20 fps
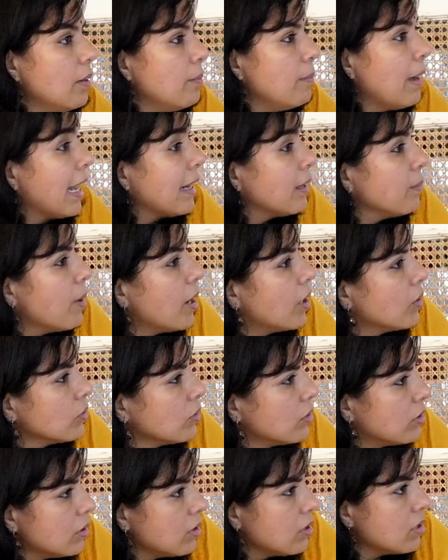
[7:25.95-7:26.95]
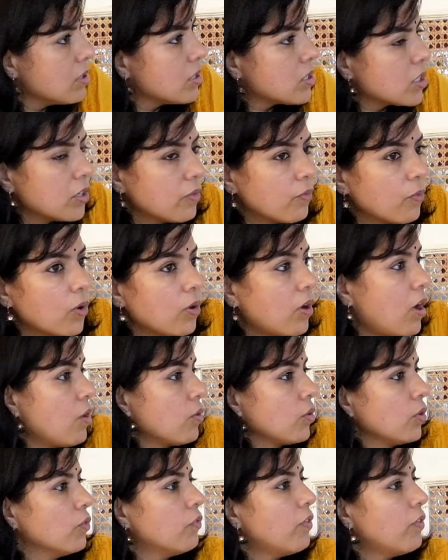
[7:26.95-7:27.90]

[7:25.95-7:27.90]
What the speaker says: bad about this, and how your